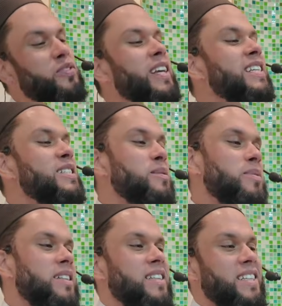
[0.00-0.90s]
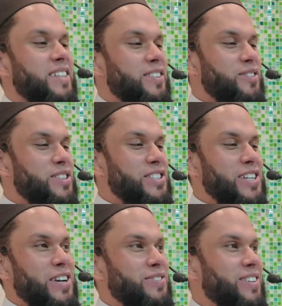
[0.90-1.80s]
too flexible for the
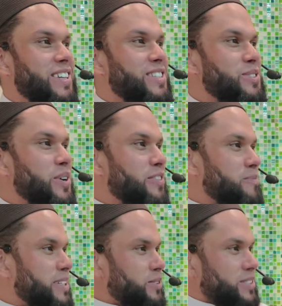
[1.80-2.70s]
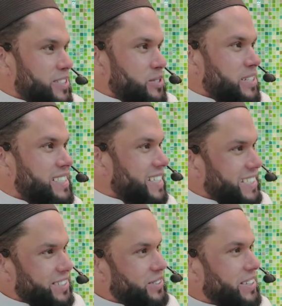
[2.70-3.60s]
Shafi'is who have been so
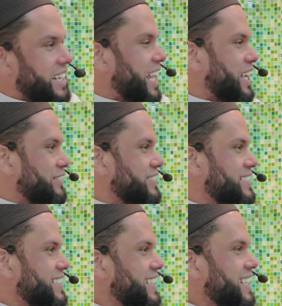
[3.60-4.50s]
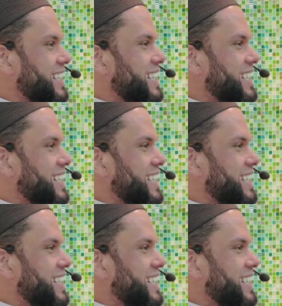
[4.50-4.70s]
restricted all their lives.